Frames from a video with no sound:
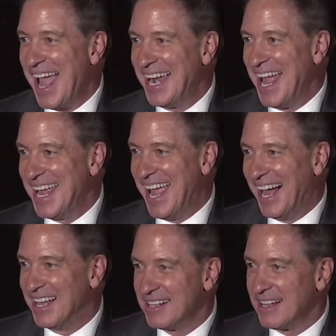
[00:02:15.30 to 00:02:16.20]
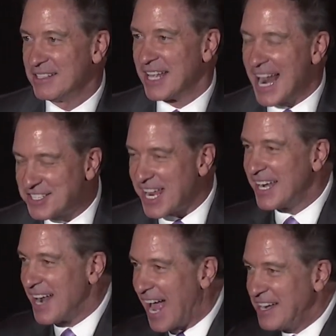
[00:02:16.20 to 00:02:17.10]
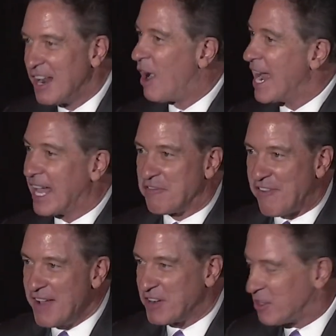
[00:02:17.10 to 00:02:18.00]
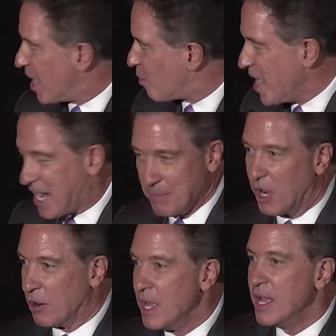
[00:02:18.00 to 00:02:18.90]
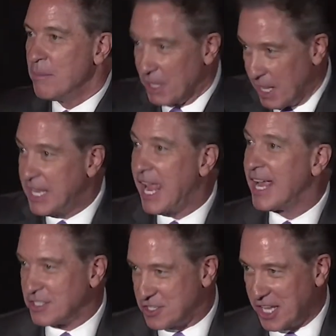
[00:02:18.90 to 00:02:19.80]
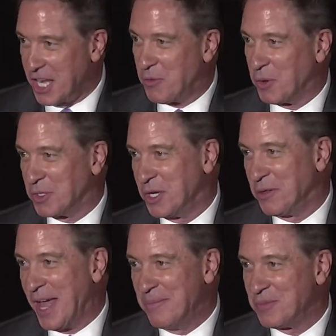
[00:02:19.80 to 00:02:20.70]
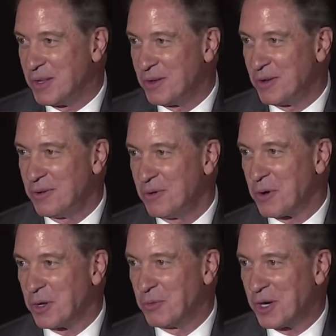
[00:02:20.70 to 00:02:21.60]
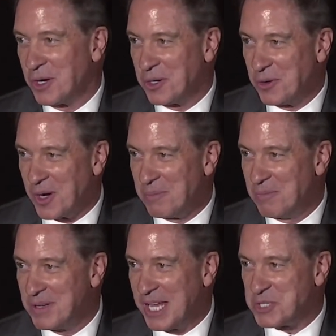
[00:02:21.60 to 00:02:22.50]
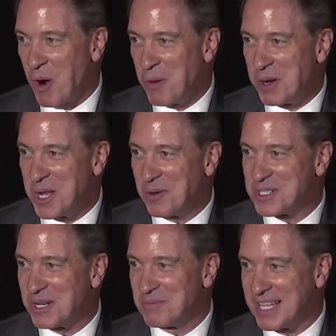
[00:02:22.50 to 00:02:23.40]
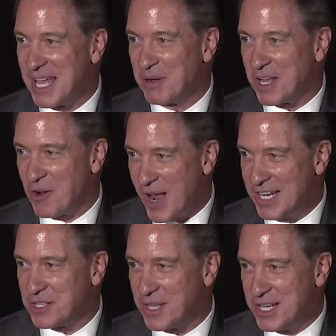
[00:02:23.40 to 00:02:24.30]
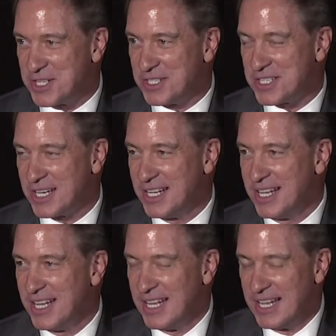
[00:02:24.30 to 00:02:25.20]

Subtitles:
And yeah, did I say tonight? No, I got a 5 o'clock wake up. No, but in Kansas City, we will do that. We'll go to Gates Barbecue or something like that, but congratulations.